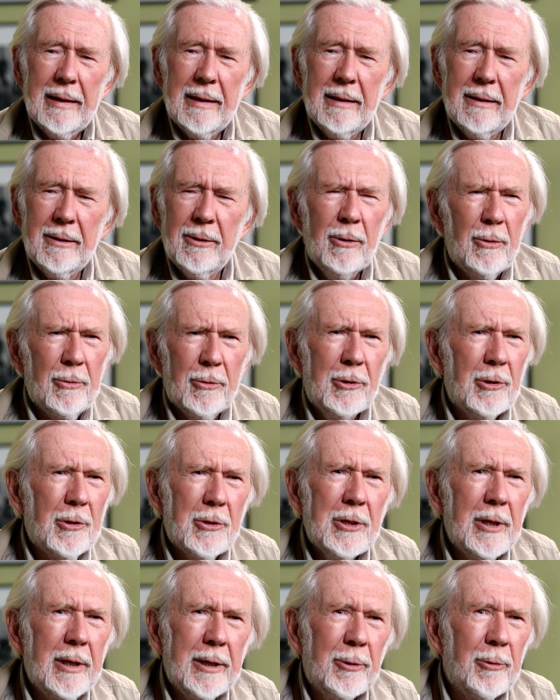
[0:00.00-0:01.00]
And not
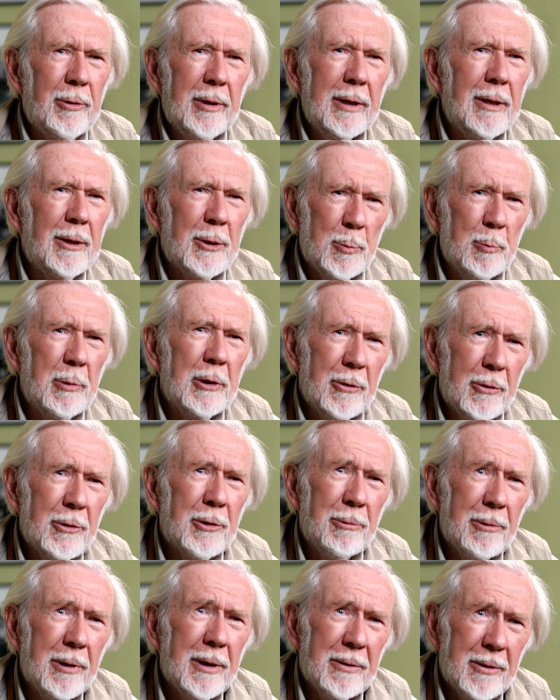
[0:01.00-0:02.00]
just angry husbands,
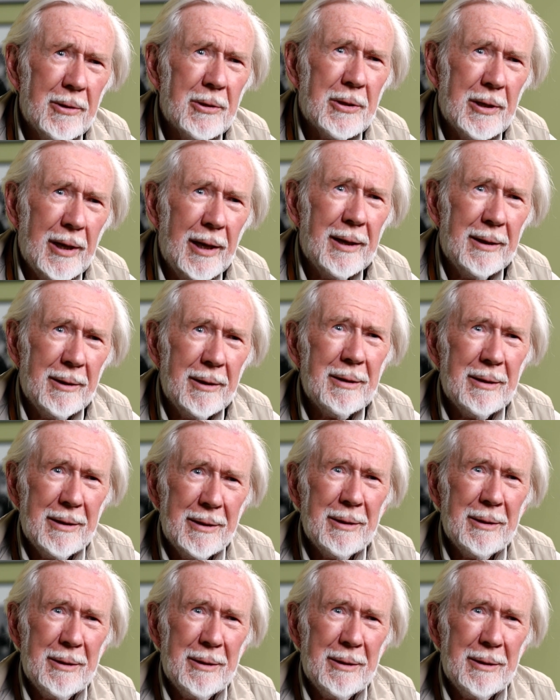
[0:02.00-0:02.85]
you understand,